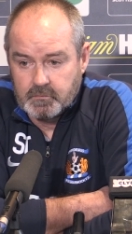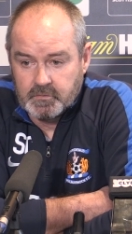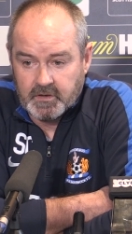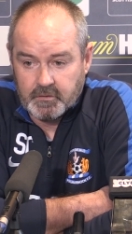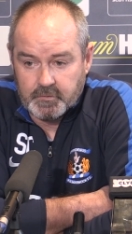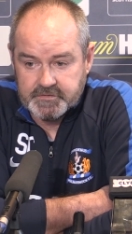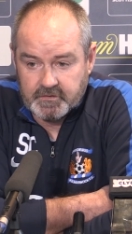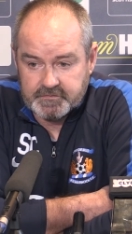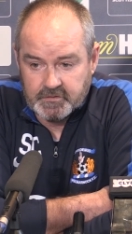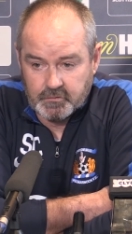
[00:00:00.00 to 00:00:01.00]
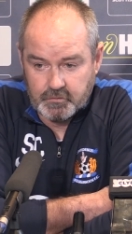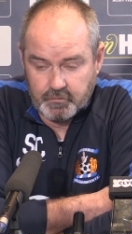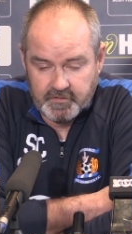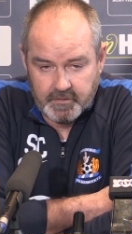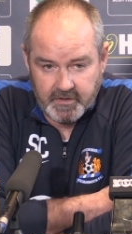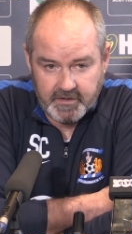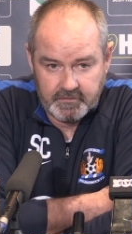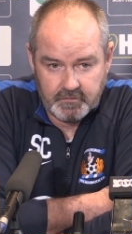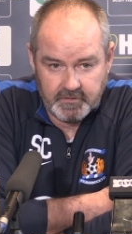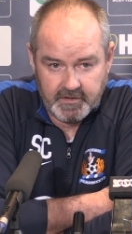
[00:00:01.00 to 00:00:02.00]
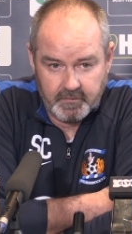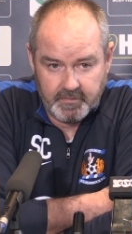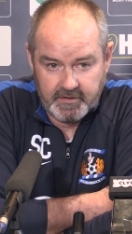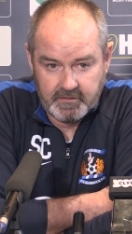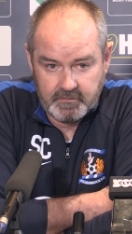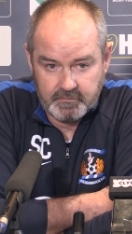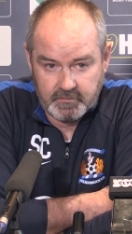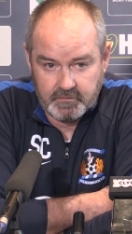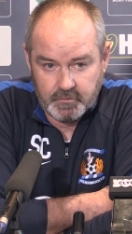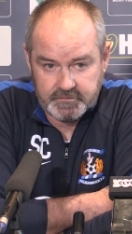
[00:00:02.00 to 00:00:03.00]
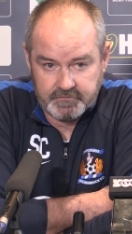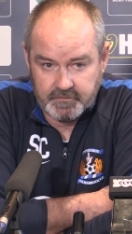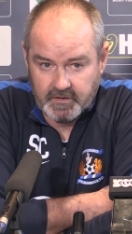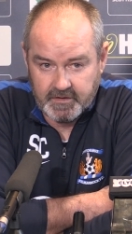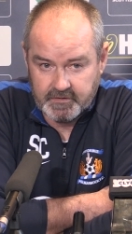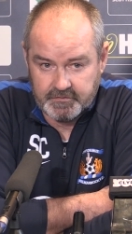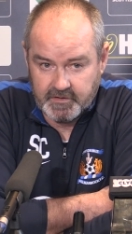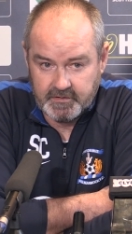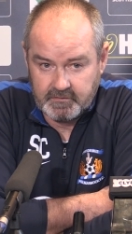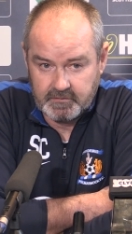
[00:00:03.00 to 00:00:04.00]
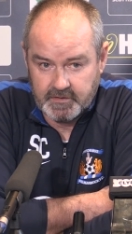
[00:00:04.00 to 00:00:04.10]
allowed ourselves to go too far behind, couldn't get it back, but it wasn't for the lack of trying.